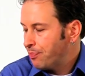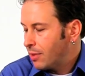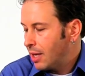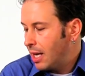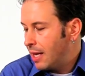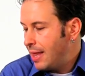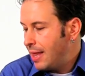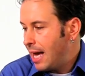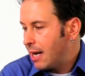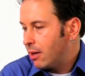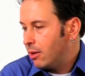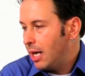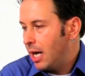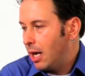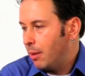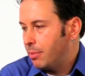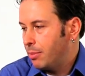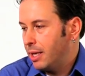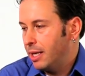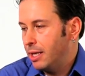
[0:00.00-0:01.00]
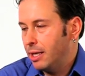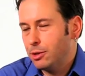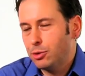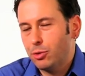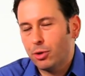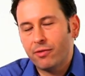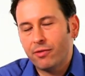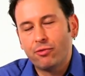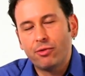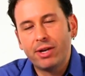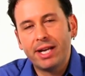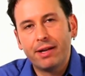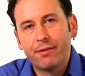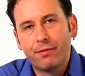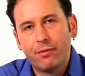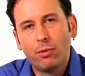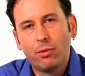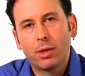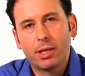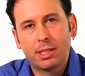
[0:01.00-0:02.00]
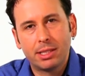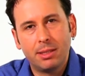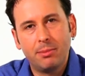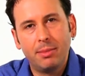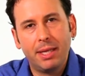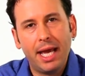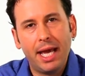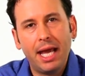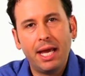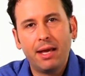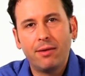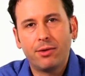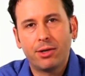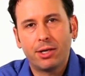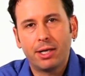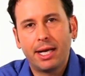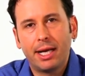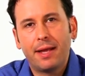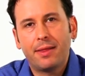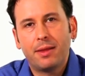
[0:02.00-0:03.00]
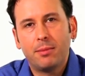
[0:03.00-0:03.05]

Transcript: And that'll help sort of reinforce the behavior to get